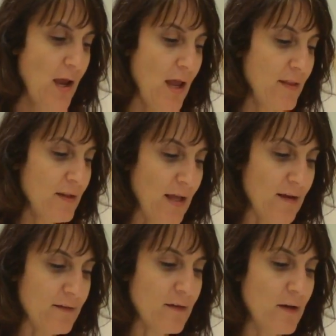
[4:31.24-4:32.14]
And then
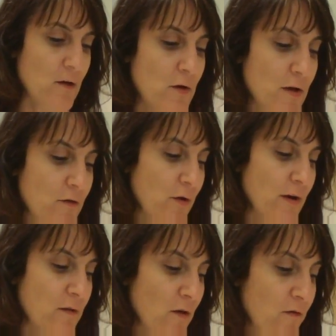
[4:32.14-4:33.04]
lastly, you're going to
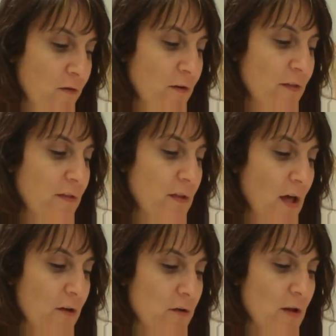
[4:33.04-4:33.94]
trace over
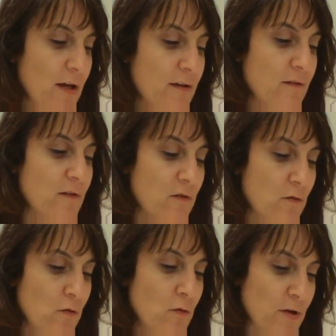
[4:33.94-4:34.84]
the other lines of the
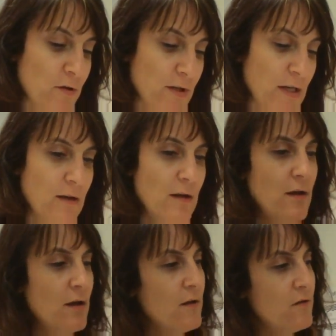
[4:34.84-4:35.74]
school building.
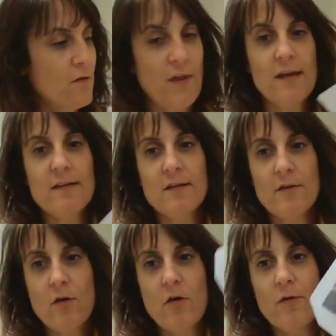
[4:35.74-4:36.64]
So things that
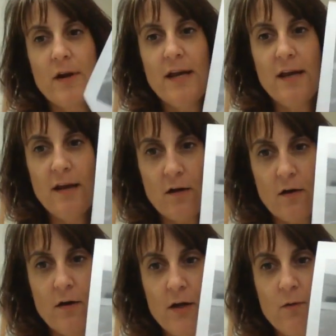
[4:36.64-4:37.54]
are already
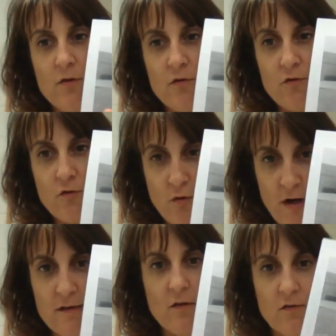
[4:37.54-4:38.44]
here, you would
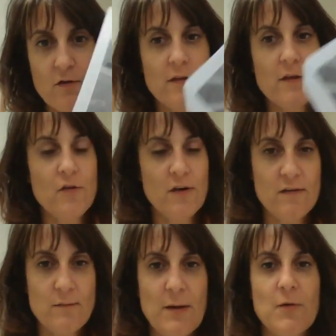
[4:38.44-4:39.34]
trace over on the
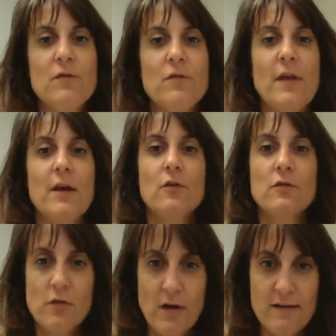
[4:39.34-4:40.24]
tracing paper so that your
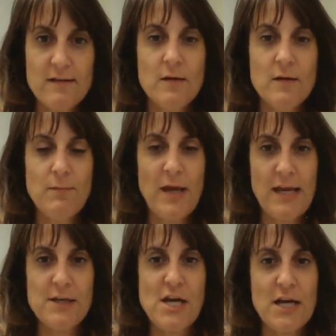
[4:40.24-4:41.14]
tracing
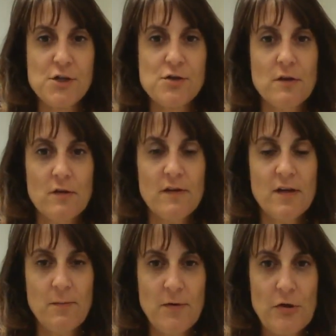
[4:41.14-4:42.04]
page actually looks
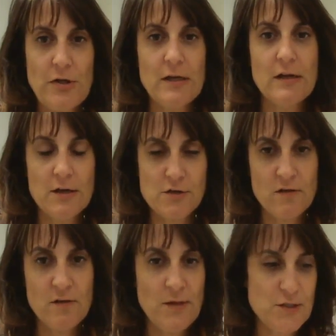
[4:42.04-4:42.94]
like a building and not
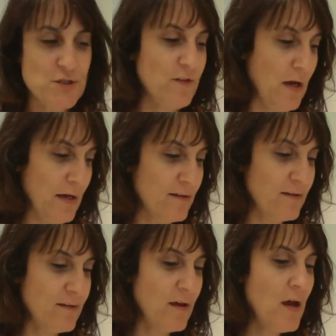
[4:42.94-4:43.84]
just a bunch of
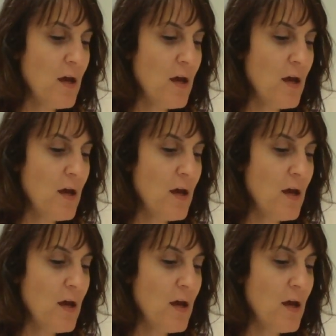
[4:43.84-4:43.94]
lines.